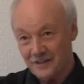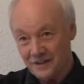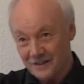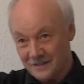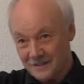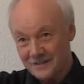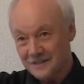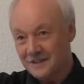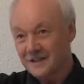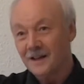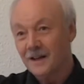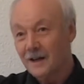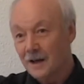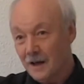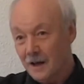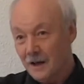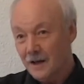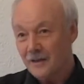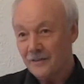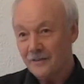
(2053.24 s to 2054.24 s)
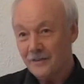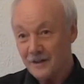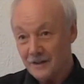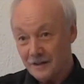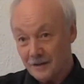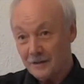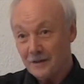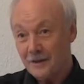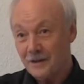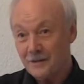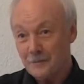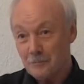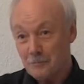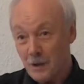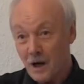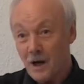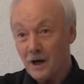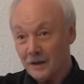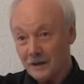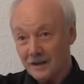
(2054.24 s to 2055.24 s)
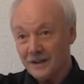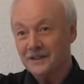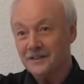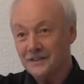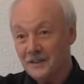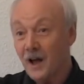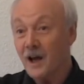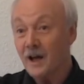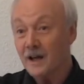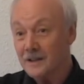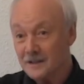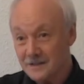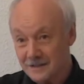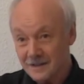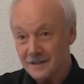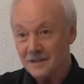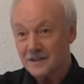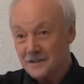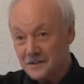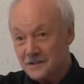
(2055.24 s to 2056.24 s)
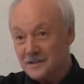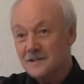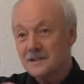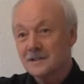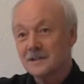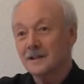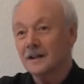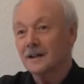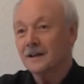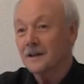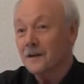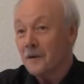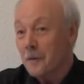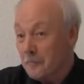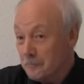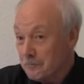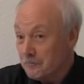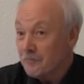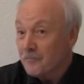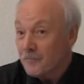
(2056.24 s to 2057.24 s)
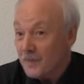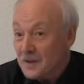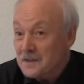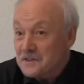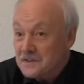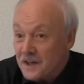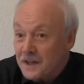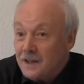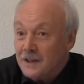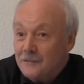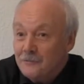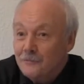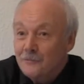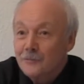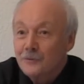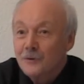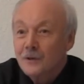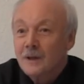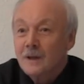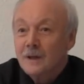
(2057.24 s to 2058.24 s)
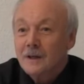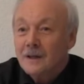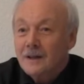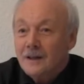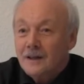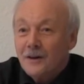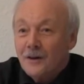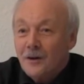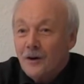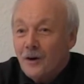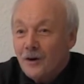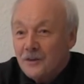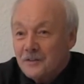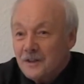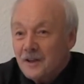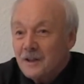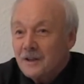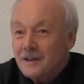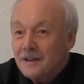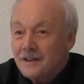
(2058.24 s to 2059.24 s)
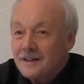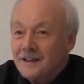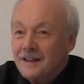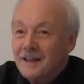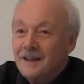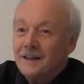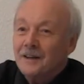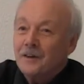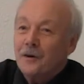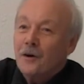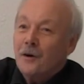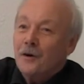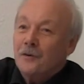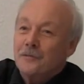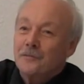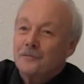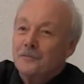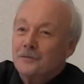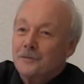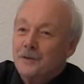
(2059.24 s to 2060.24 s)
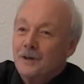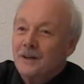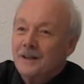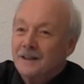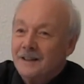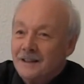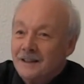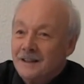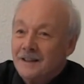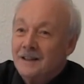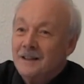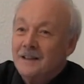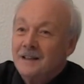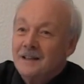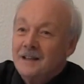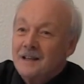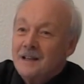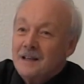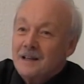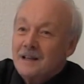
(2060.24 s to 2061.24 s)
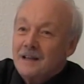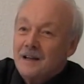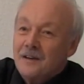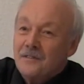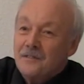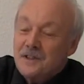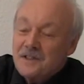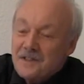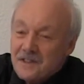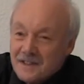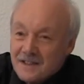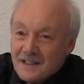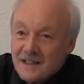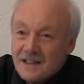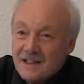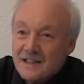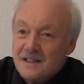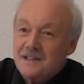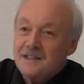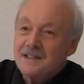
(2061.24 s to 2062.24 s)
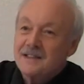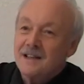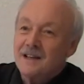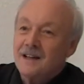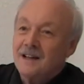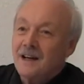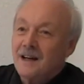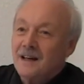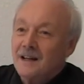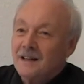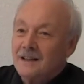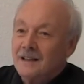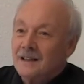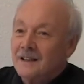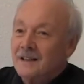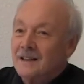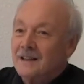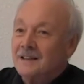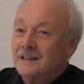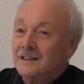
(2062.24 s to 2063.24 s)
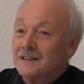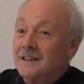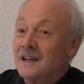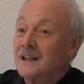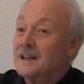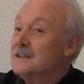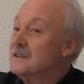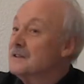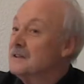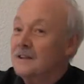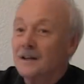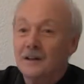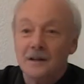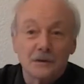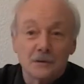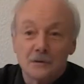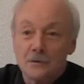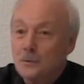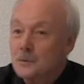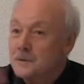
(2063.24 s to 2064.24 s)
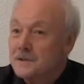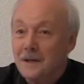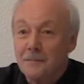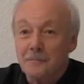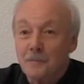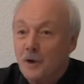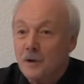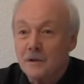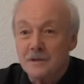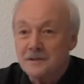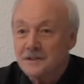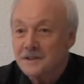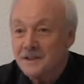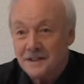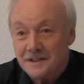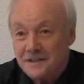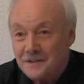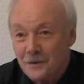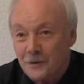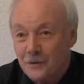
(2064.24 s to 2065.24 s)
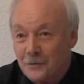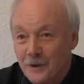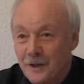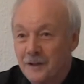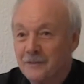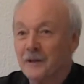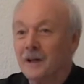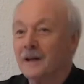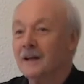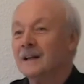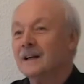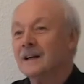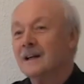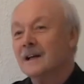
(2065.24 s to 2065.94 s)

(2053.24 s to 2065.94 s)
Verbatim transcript: that the park at night is uh, safe. Mm -hmm or taking care of uh, visitors uh, that uh, do some nonsense or whatever.